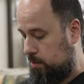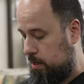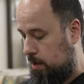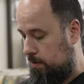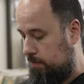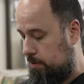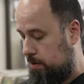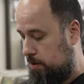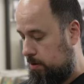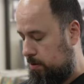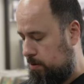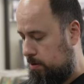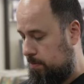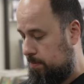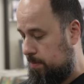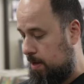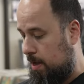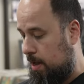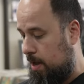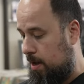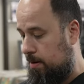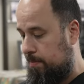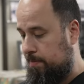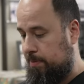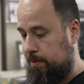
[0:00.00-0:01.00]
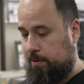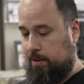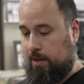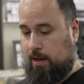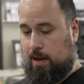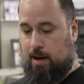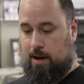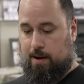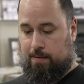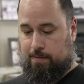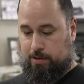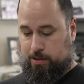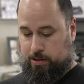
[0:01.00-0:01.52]
I haven't heard them yet, but the
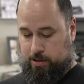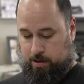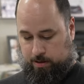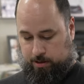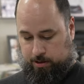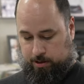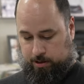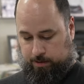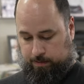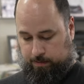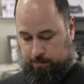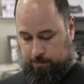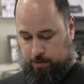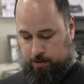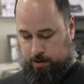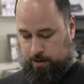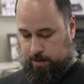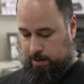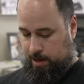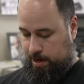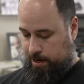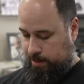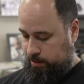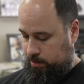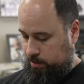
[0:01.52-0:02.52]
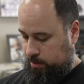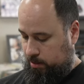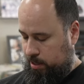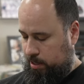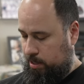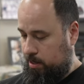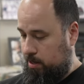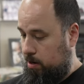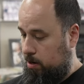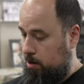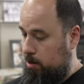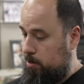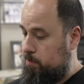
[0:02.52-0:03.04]
covers are just real nice,
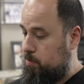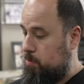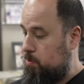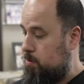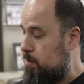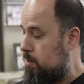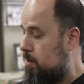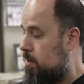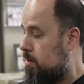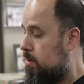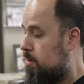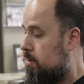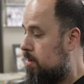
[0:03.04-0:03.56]
thick cardboard.